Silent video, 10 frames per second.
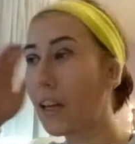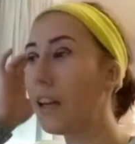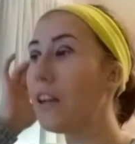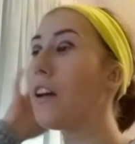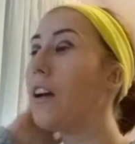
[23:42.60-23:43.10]

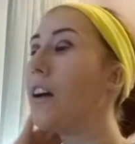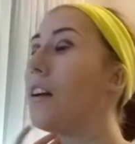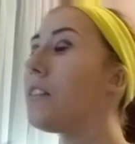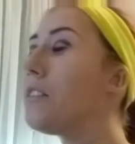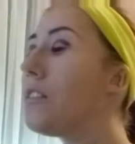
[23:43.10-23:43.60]

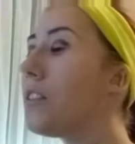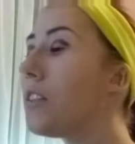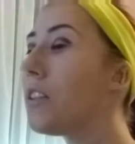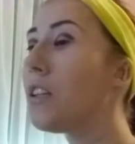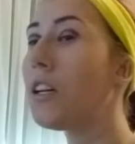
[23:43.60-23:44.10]
And
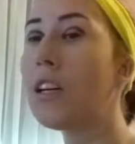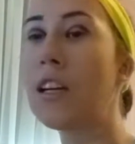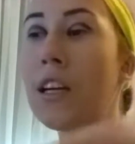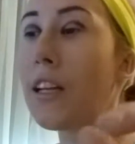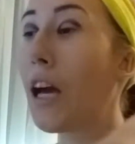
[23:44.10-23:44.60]

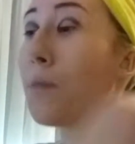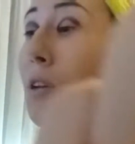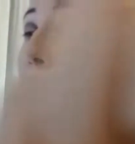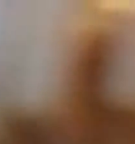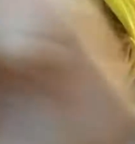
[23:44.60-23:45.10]
now I'm
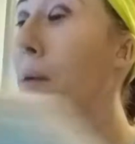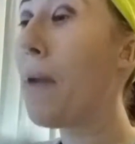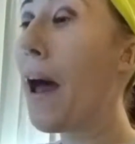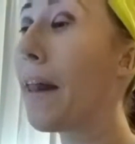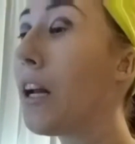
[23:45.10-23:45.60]
going to put my
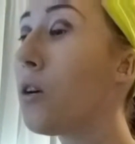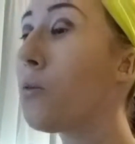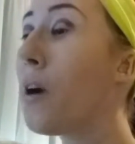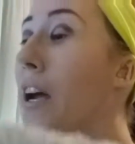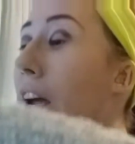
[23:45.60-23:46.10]
palette
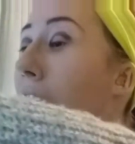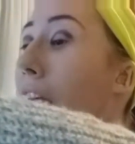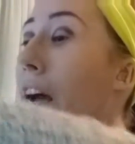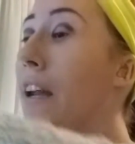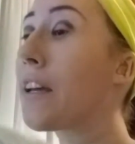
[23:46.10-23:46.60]
away
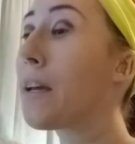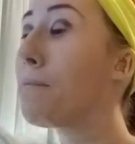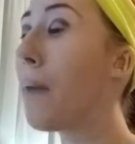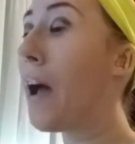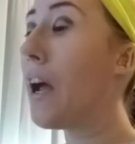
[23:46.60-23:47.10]
and get
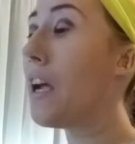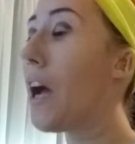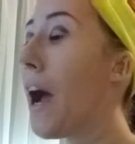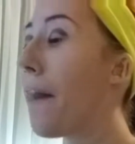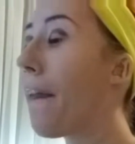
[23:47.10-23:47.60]
my
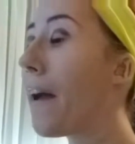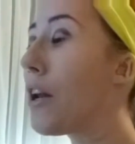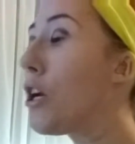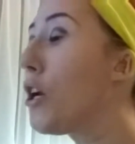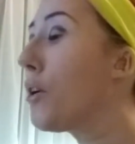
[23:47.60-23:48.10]

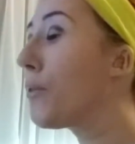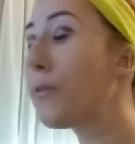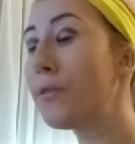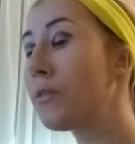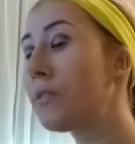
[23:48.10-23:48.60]
eyeliner.
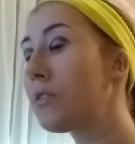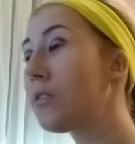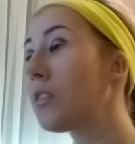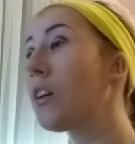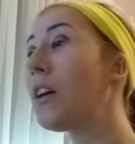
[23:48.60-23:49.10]

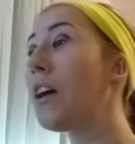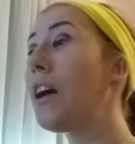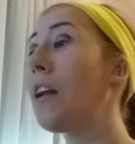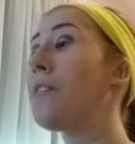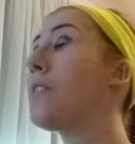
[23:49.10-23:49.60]

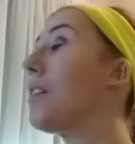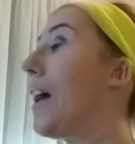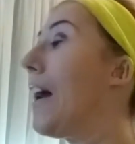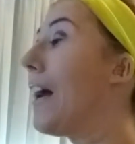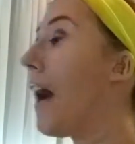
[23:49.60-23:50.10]
And
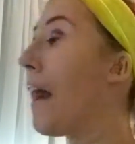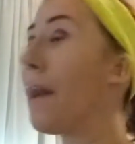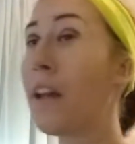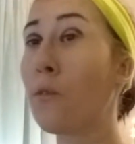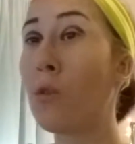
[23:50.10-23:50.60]
today I
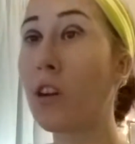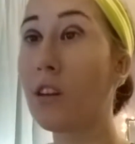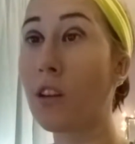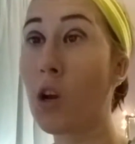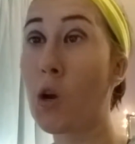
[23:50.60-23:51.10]
think we're going
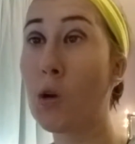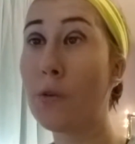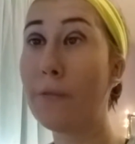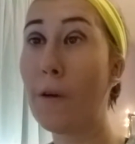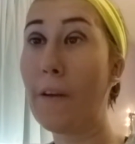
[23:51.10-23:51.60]
to
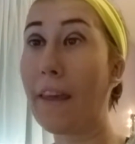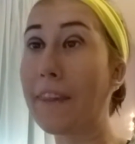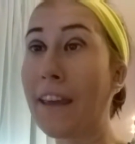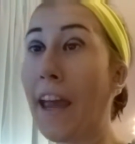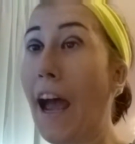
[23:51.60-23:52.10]
go for like
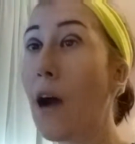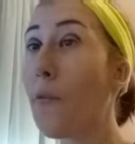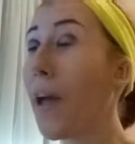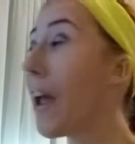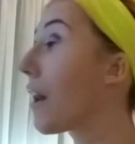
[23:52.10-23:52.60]
the cat
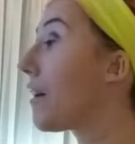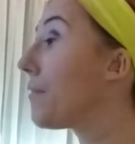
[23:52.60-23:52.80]
wing.